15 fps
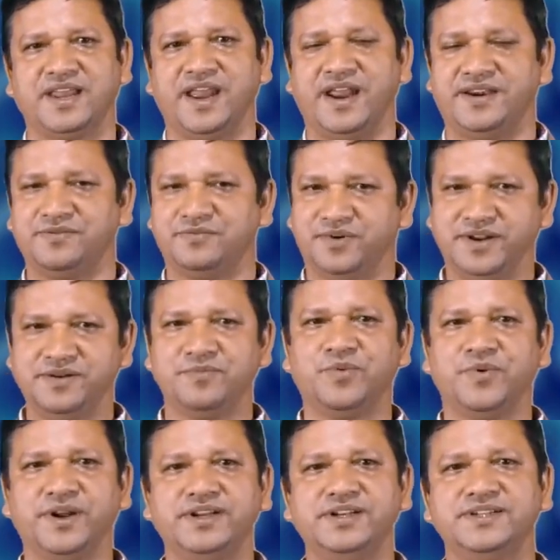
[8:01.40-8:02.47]
at one
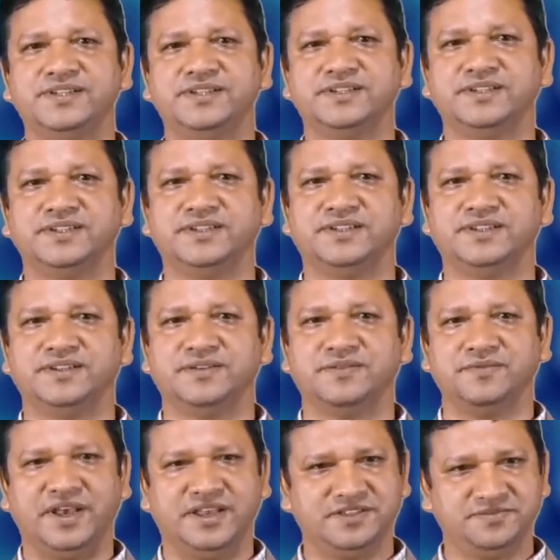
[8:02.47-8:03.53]
point,
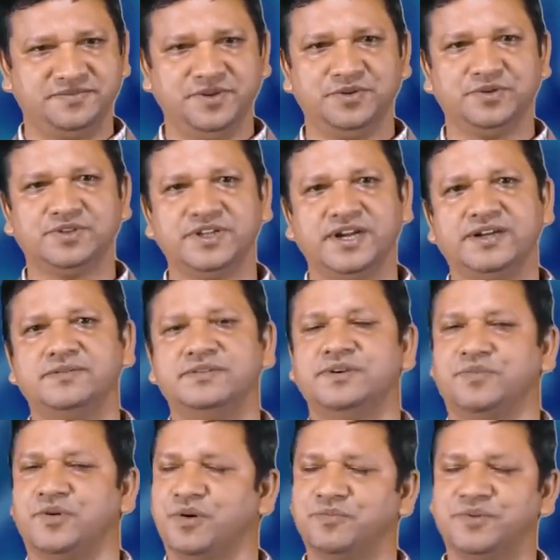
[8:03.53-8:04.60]
as we know that the
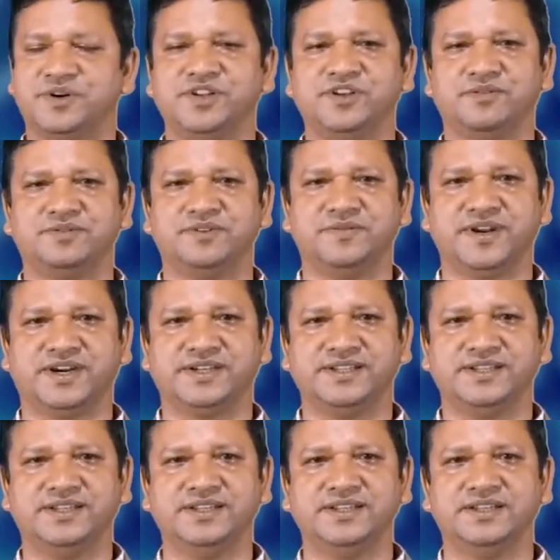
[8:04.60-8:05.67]
property of the
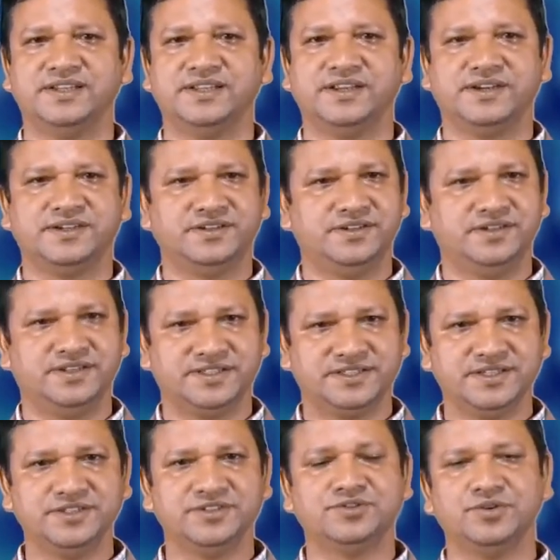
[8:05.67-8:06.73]
vector, it
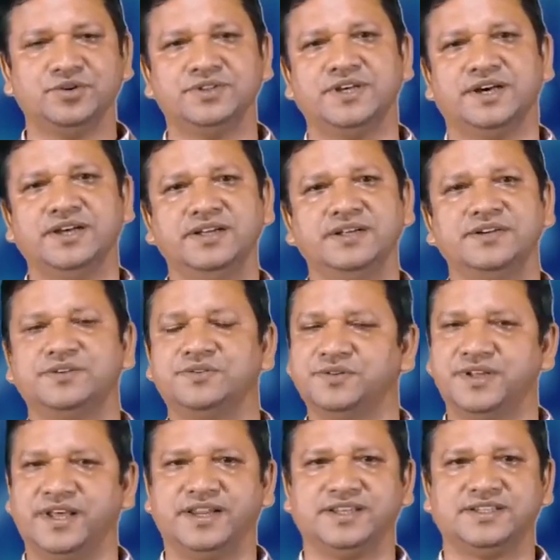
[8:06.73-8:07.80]
doesn't show the two
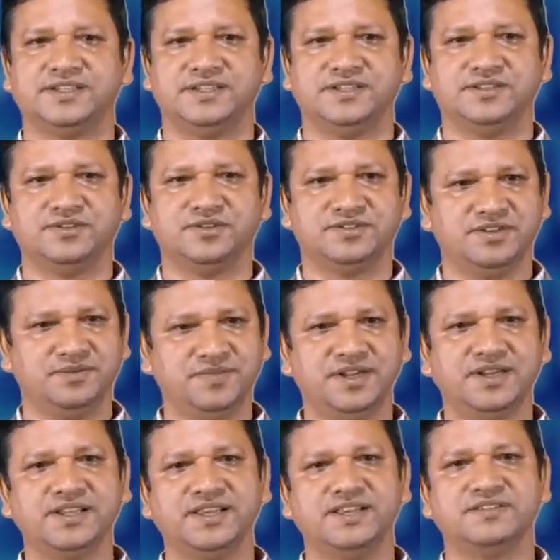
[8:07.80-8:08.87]
directions. So
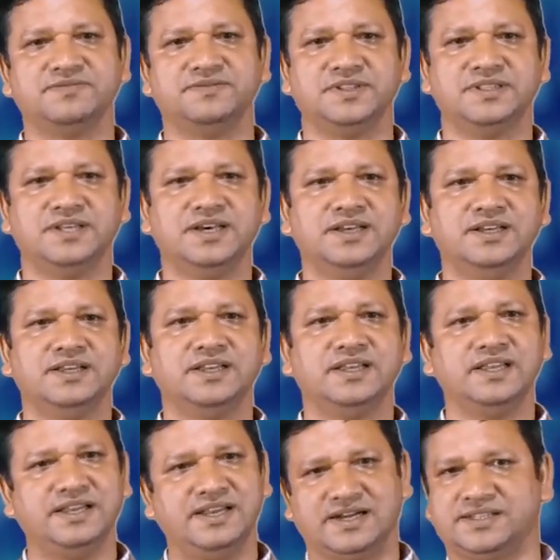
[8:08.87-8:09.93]
similar case with the
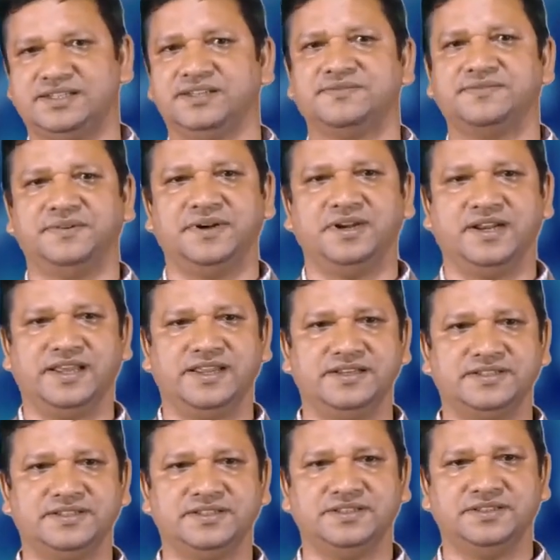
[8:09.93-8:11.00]
electric field
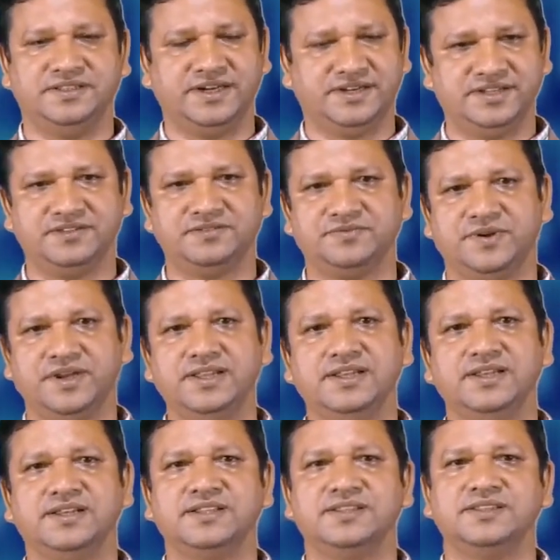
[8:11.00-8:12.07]
lines. That is
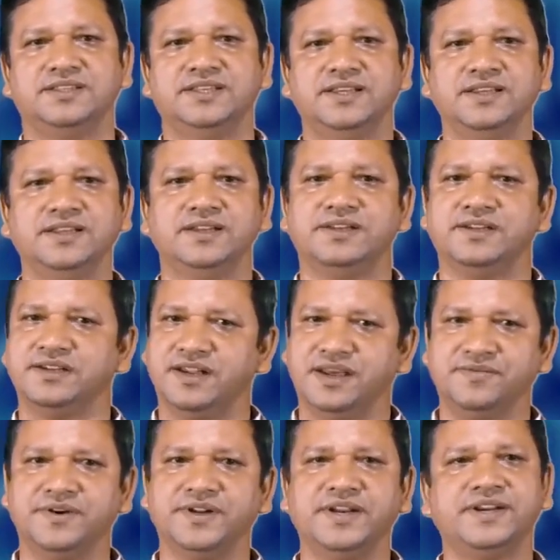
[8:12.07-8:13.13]
why they
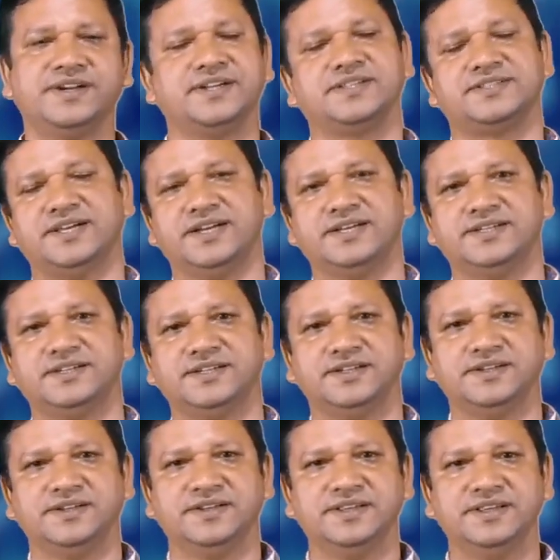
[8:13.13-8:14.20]
never intersect
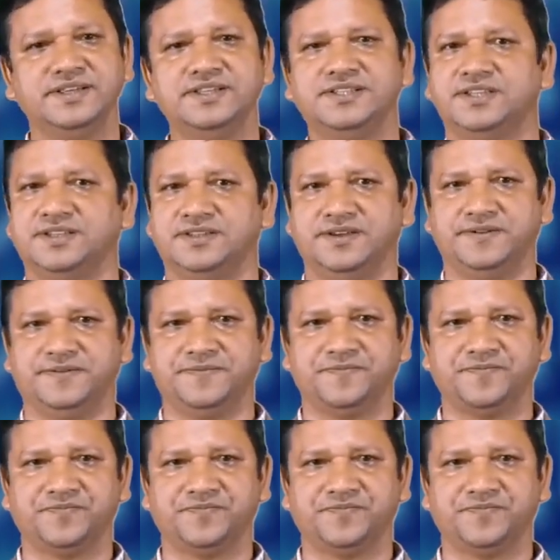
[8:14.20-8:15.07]
each other.